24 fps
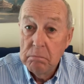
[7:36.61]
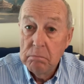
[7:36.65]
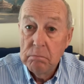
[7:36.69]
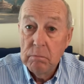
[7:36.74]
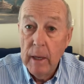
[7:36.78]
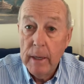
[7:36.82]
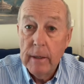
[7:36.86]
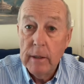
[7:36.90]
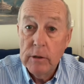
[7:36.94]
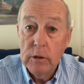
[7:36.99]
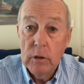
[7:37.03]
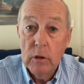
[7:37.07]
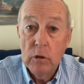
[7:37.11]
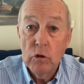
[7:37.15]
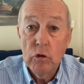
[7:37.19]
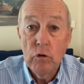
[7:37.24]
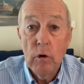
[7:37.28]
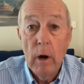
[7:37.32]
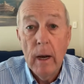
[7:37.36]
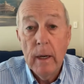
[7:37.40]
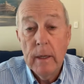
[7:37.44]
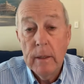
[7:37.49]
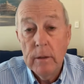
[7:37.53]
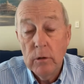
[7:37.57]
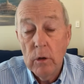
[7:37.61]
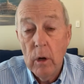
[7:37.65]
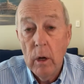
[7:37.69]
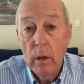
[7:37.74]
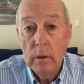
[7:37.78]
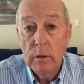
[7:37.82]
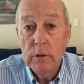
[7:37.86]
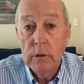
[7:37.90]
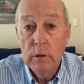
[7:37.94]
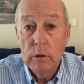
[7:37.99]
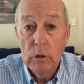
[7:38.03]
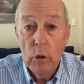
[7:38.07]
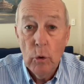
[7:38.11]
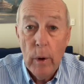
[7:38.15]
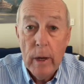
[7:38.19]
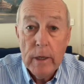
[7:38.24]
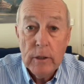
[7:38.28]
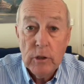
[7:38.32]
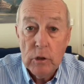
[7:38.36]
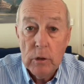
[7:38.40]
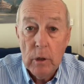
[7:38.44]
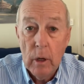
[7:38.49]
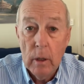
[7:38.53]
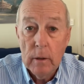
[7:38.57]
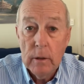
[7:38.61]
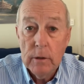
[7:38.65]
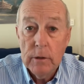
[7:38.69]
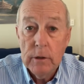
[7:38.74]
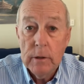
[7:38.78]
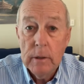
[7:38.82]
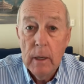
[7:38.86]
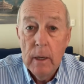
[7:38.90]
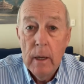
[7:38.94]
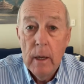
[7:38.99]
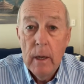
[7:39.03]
that is Australian dollars and US dollars,